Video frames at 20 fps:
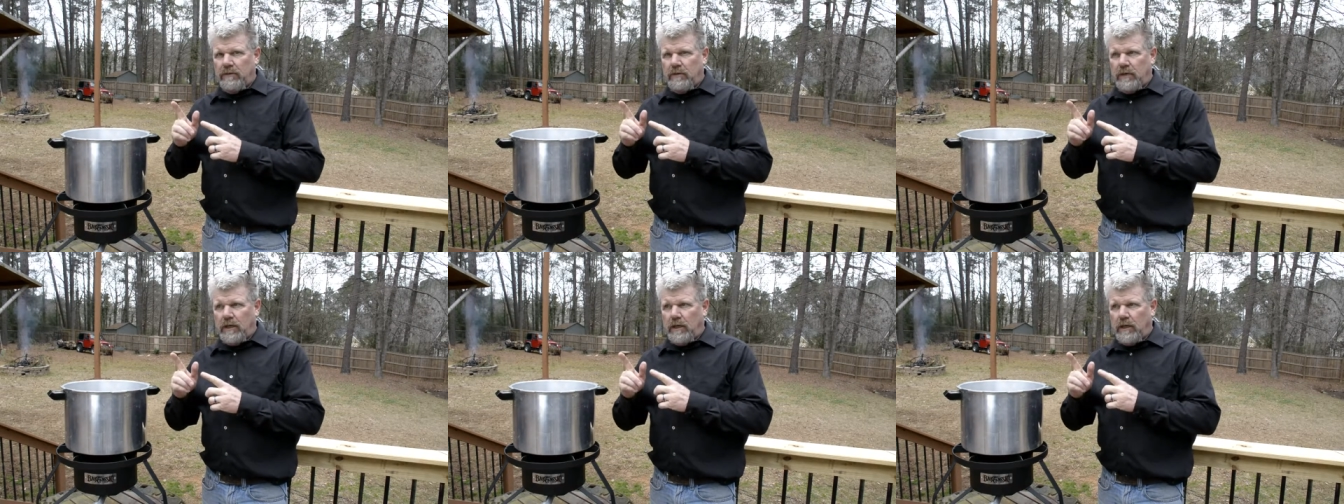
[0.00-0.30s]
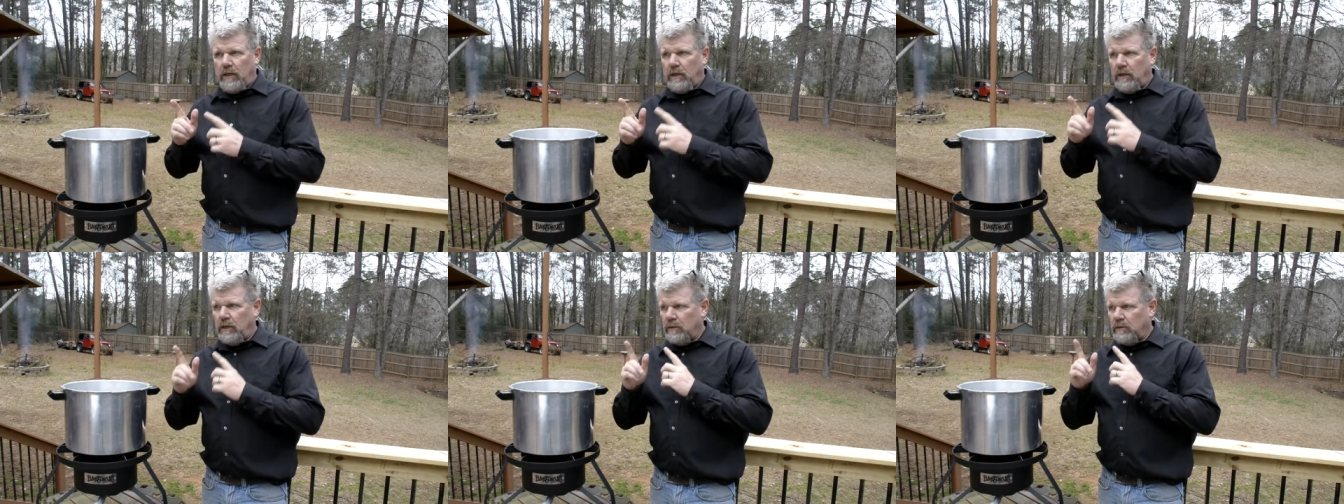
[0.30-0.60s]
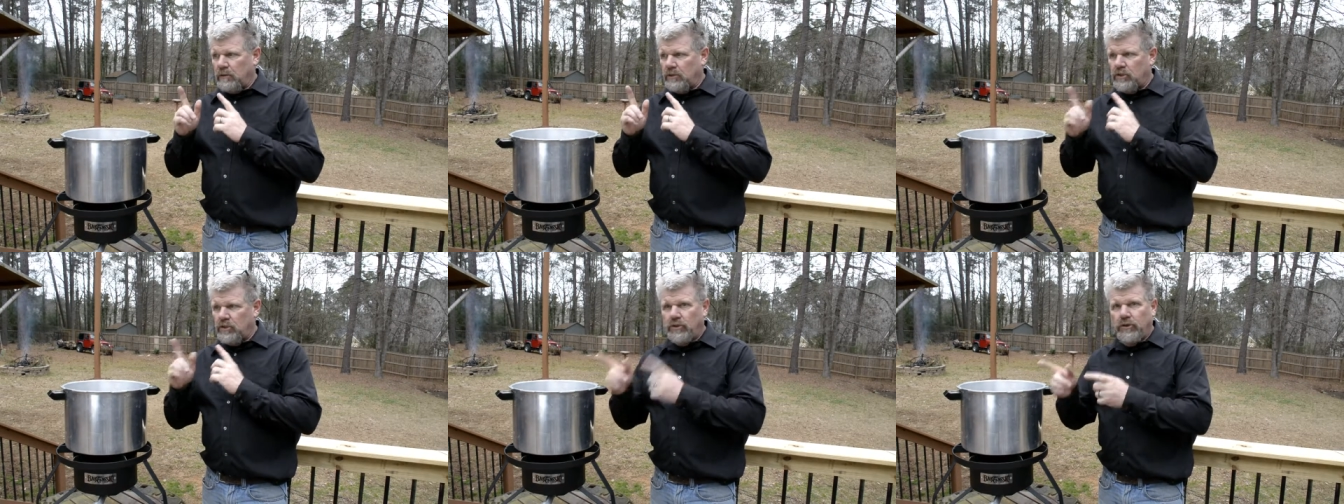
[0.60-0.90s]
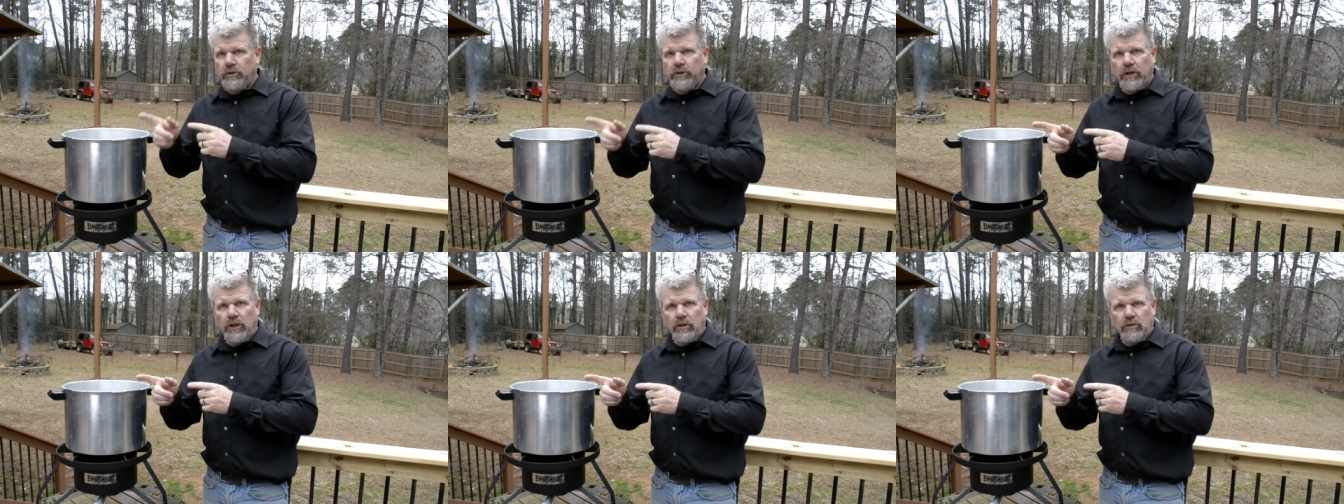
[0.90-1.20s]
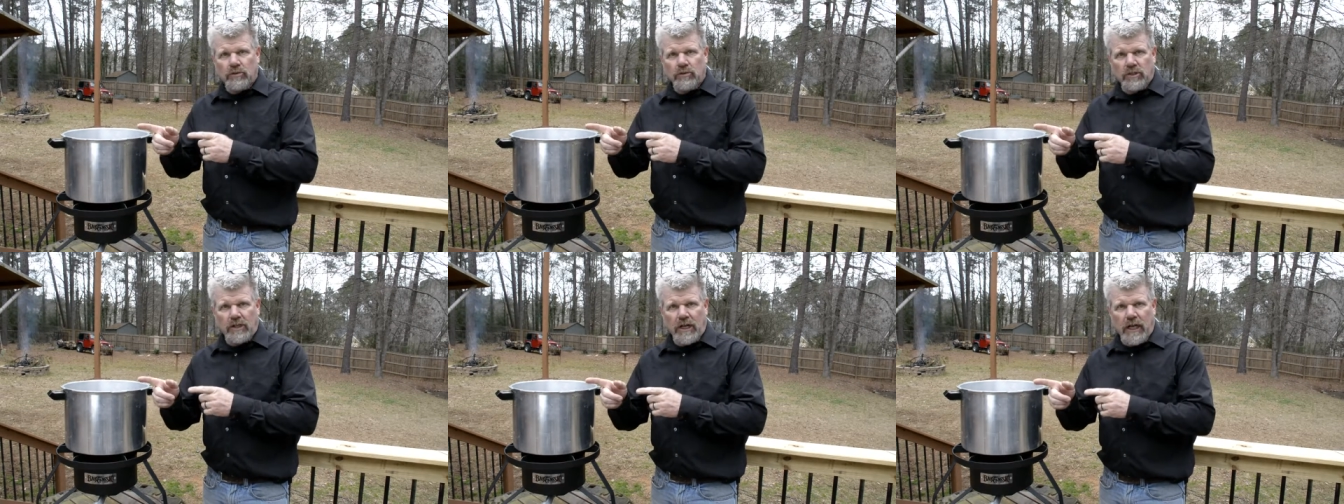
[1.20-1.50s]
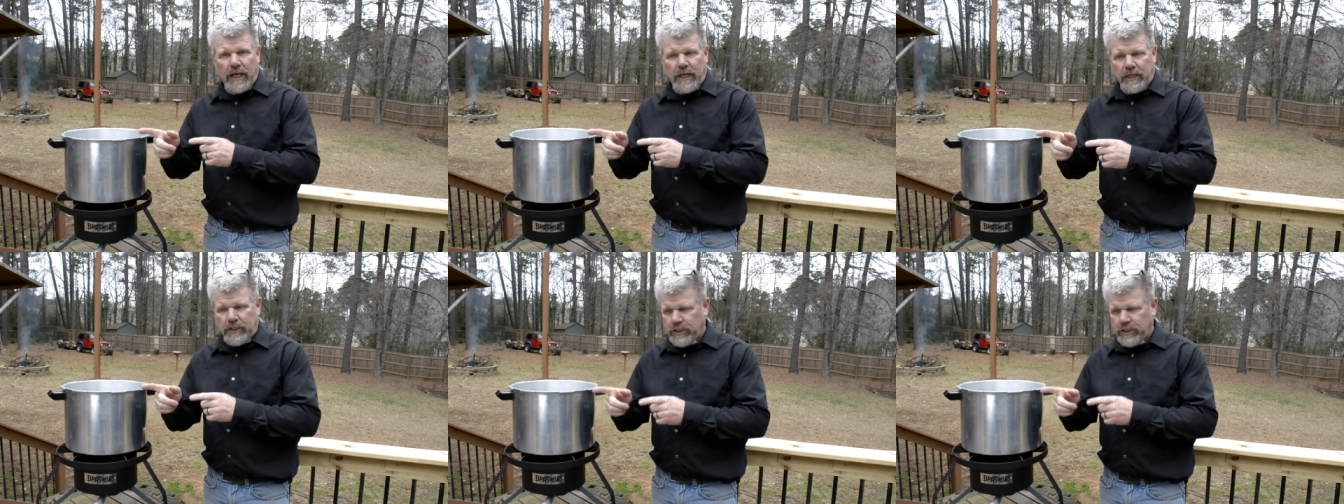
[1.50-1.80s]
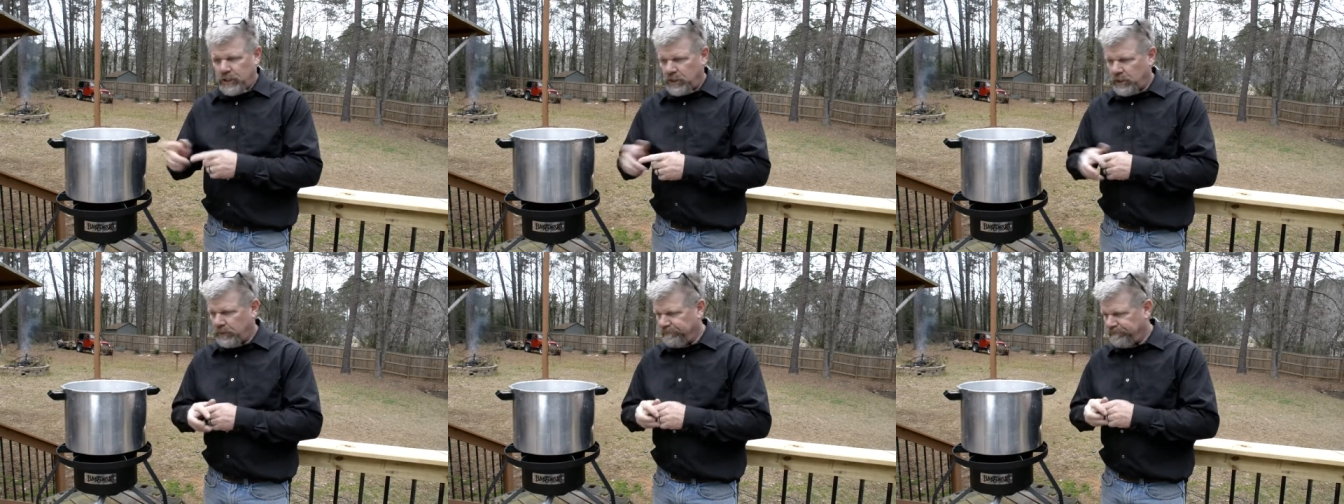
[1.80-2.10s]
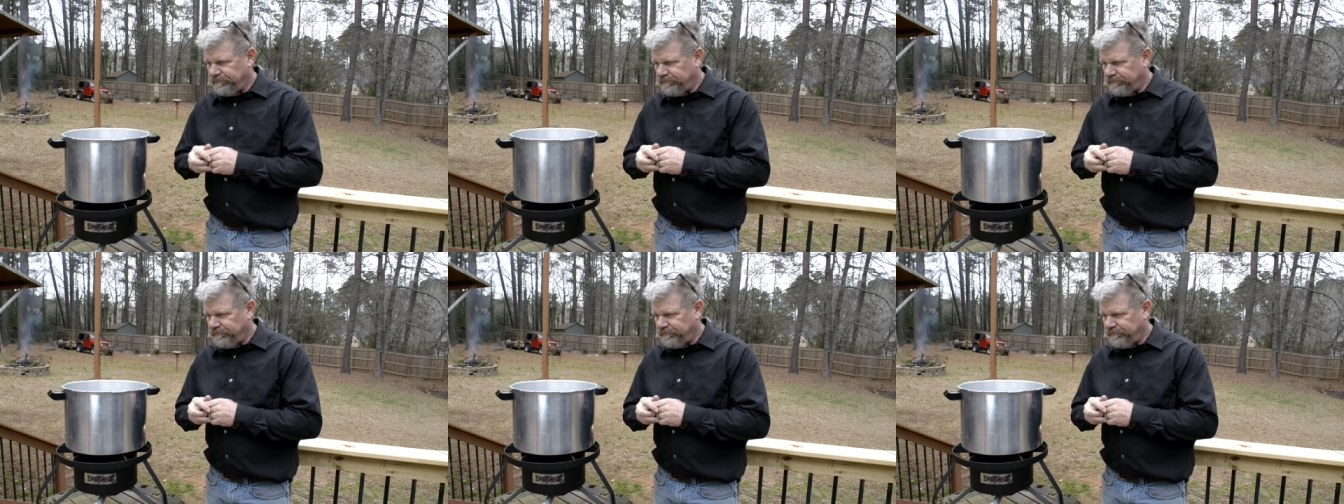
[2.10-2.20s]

Uh, studio slash